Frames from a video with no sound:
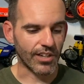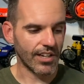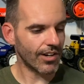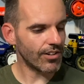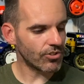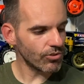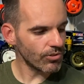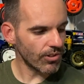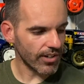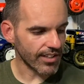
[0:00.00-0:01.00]
Now, I do
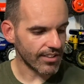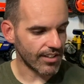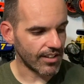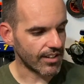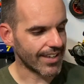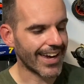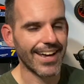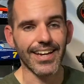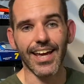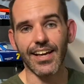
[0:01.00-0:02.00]
like the
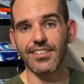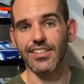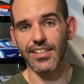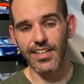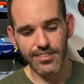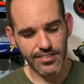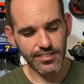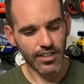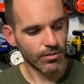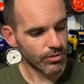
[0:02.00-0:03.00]
Cat
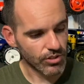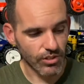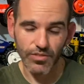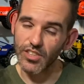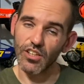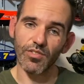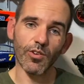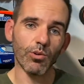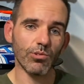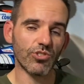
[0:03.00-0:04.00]
XLS, which is obviously the
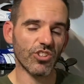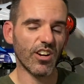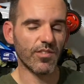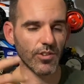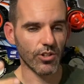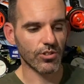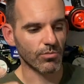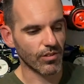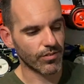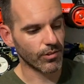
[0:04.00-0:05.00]
4-wheel drive version
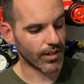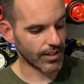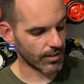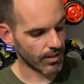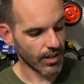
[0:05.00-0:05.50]
with a few other